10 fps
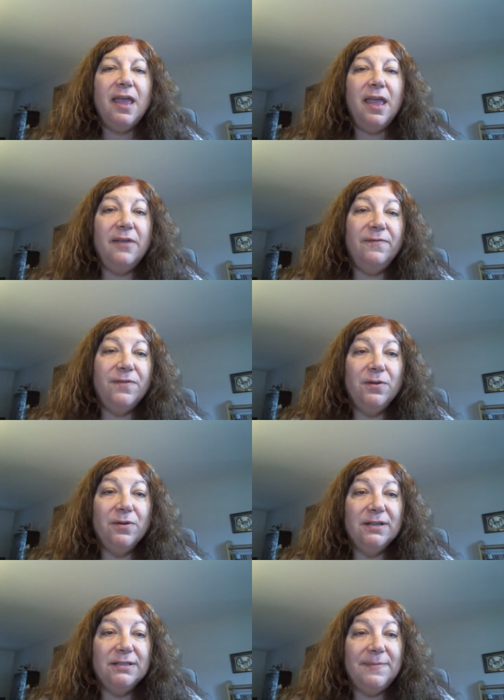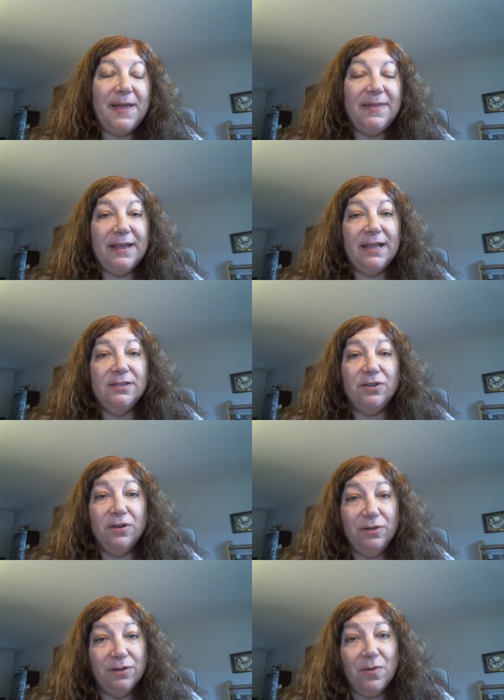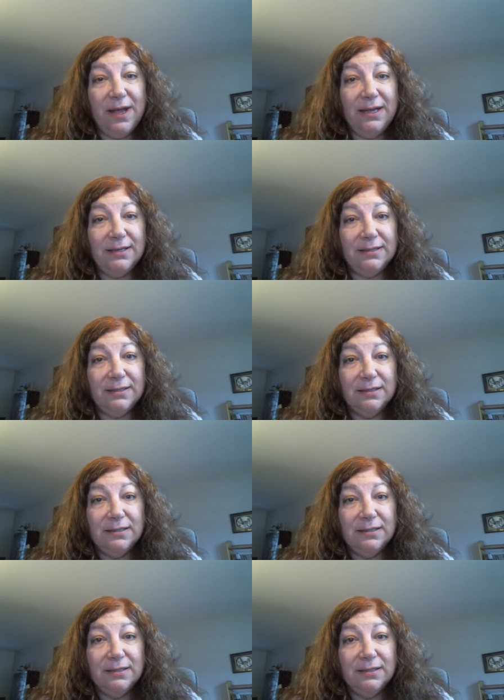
If you're in a spot that gets earthquakes,